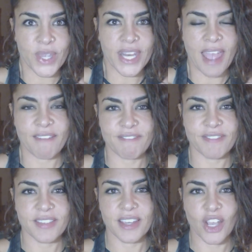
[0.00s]
we can have
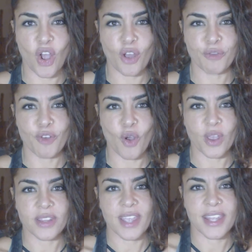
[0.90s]
a
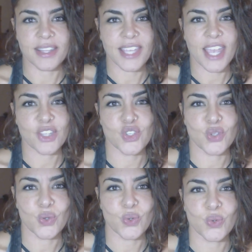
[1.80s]
convo and
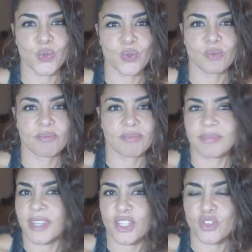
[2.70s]
get
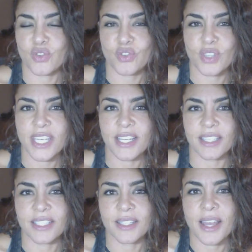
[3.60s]
you to
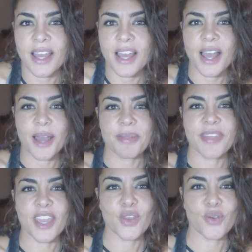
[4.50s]
heal.
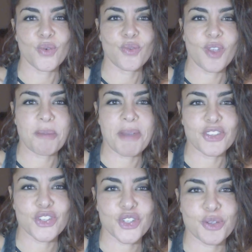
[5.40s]
Thank you very
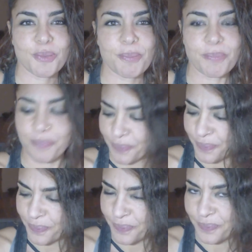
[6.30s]
much.